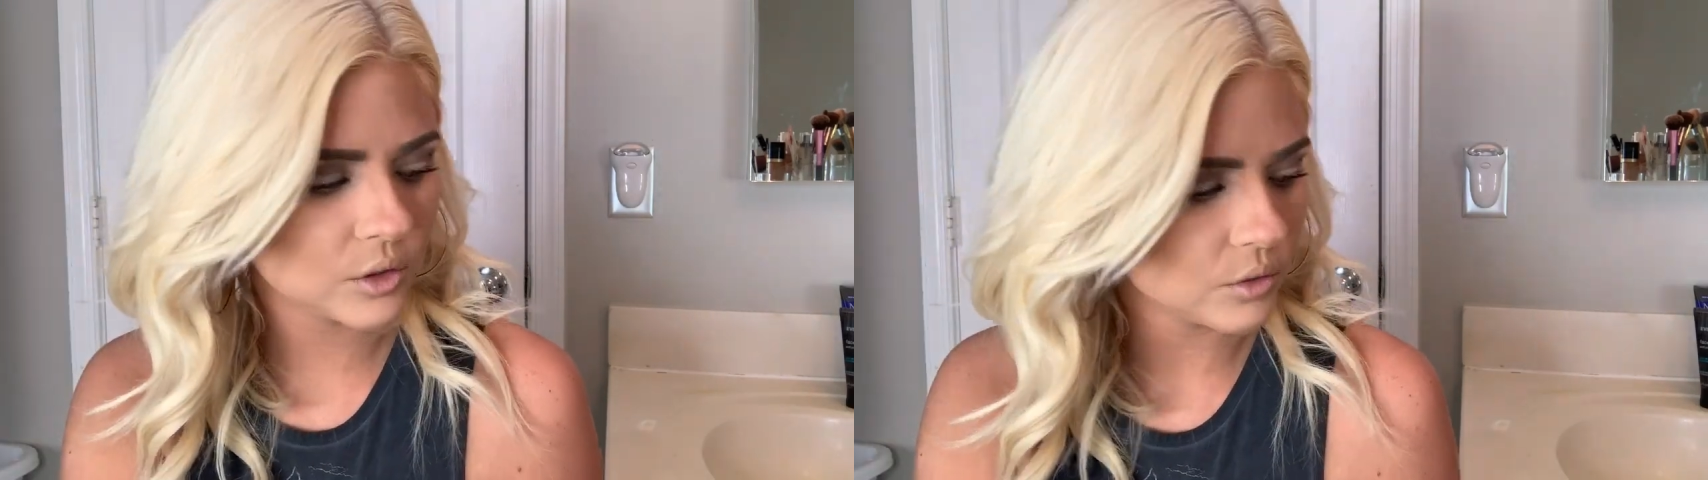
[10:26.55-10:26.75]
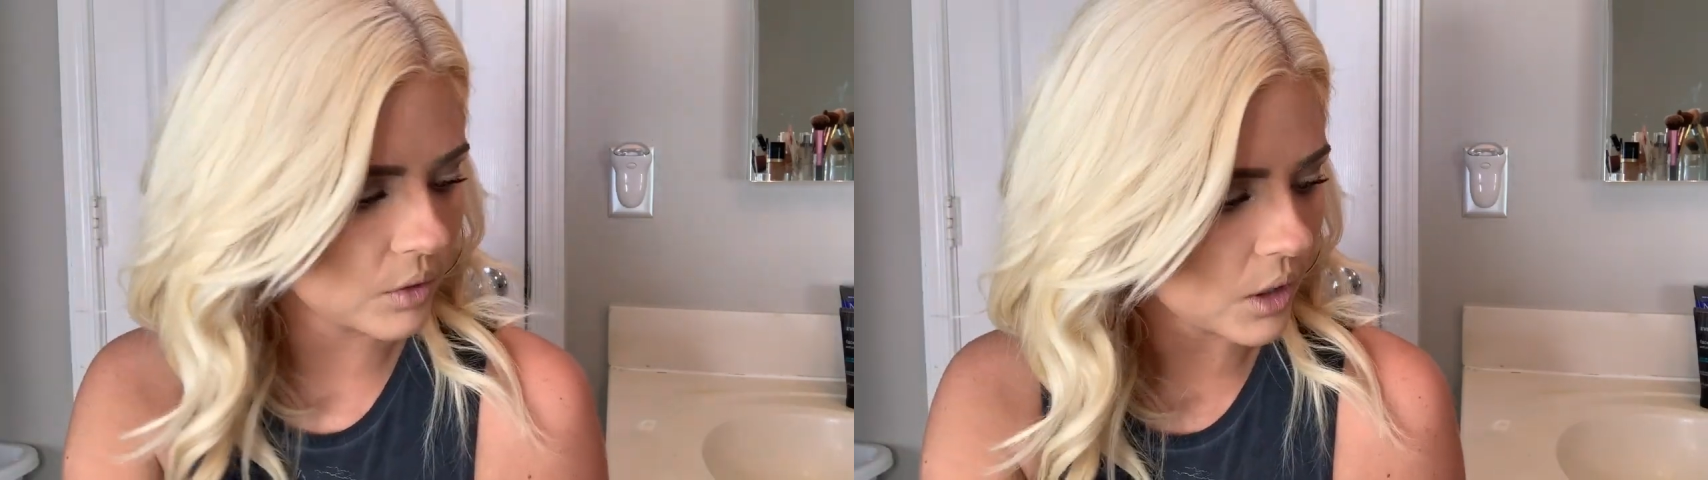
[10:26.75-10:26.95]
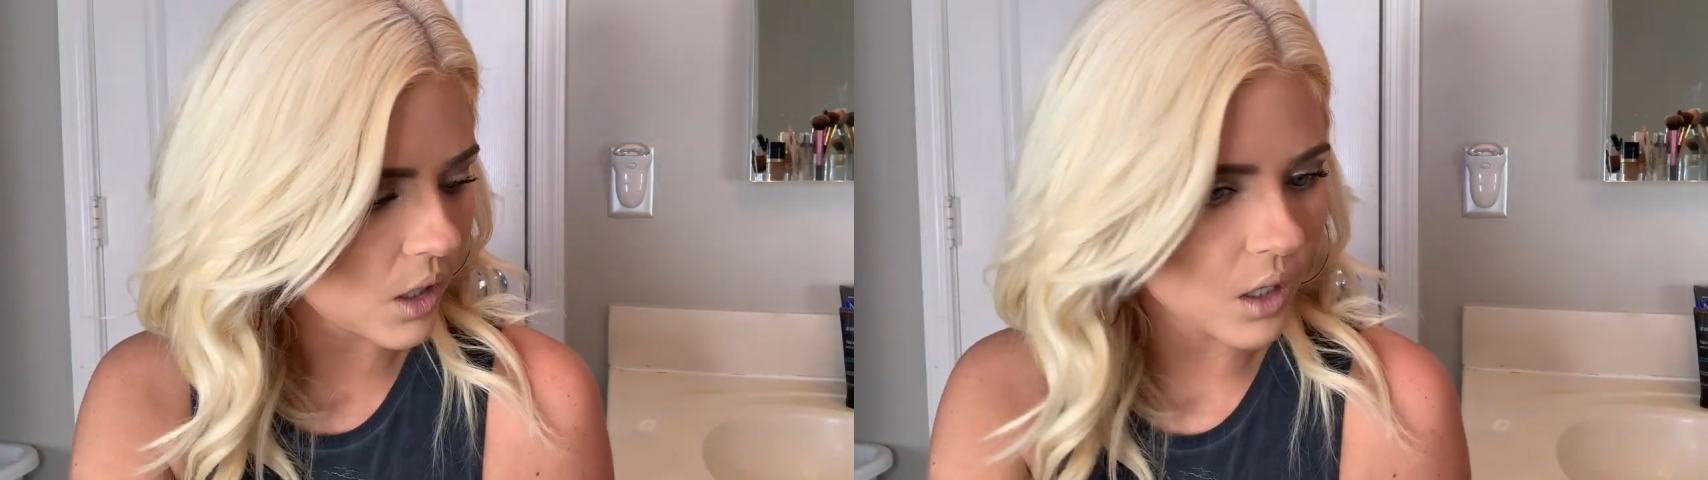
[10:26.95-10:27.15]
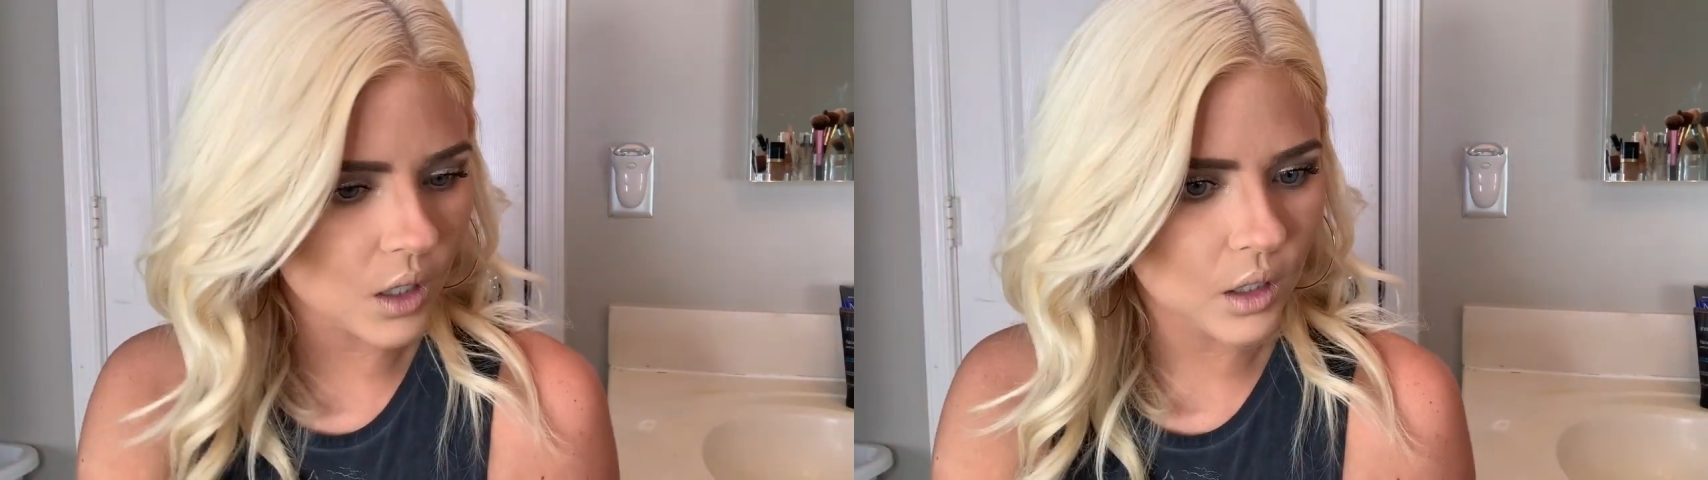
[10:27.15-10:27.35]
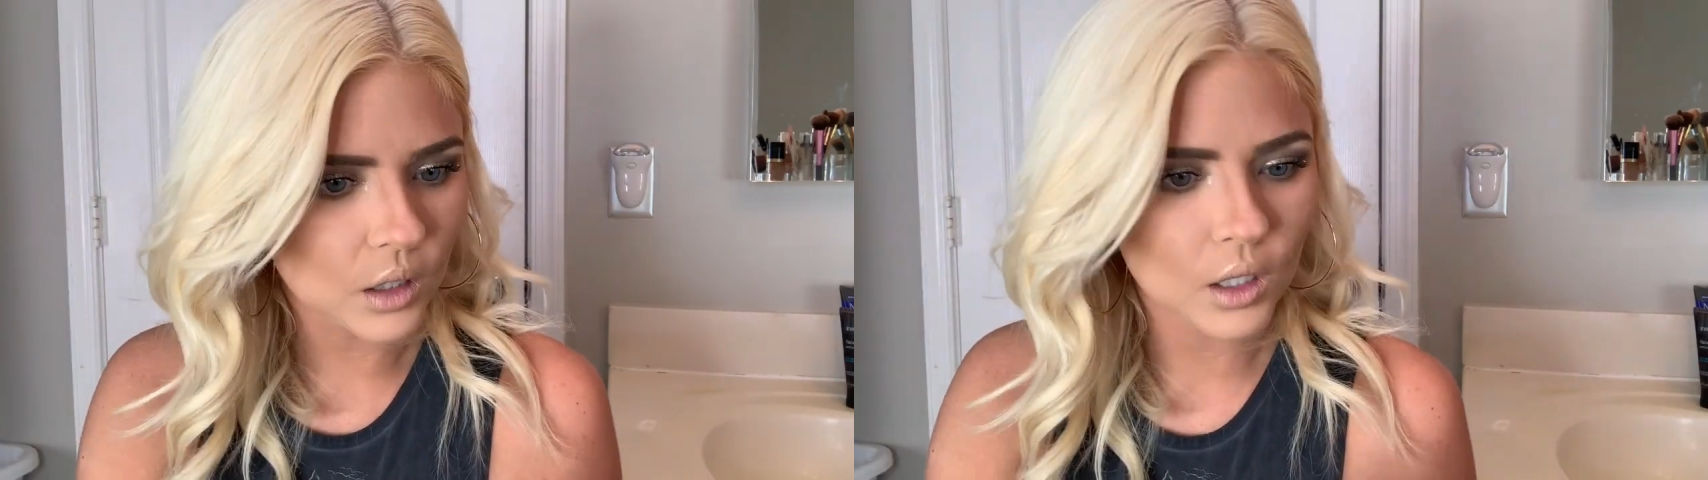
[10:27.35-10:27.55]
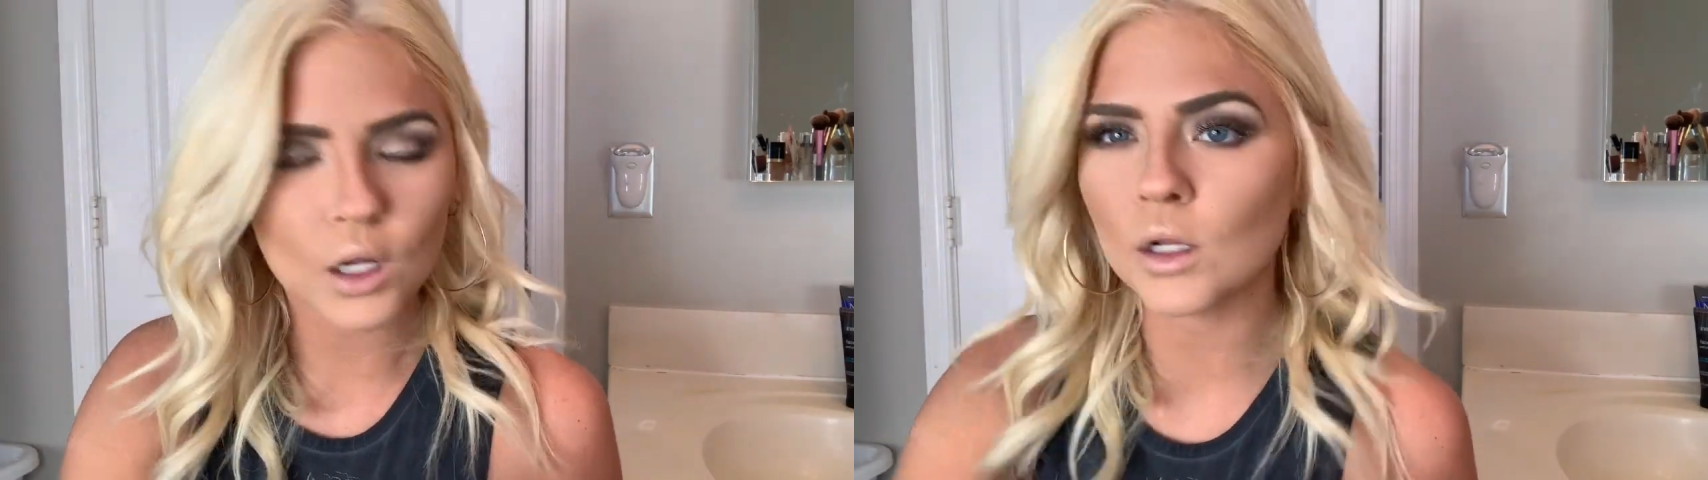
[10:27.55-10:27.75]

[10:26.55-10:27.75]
do our